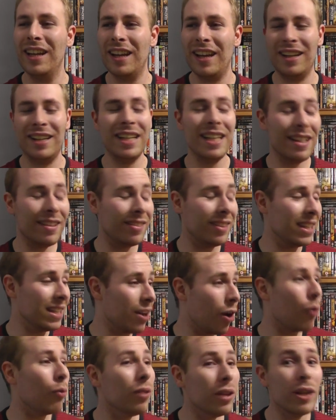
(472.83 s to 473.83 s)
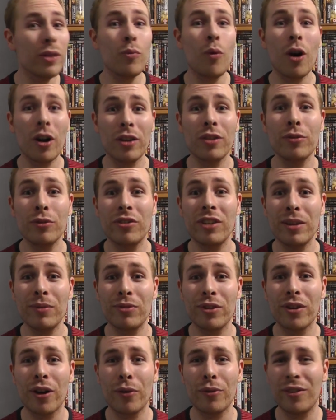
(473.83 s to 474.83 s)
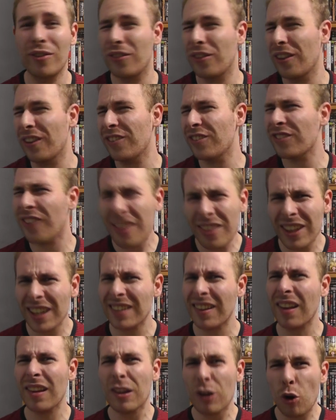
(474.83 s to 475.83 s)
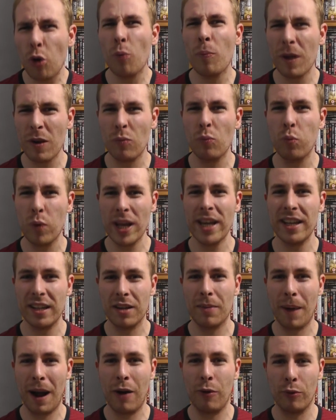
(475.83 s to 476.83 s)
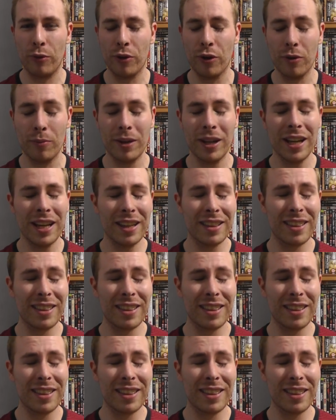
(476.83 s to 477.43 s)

And he's the only one who seems to notice that something's a little bit weird about them.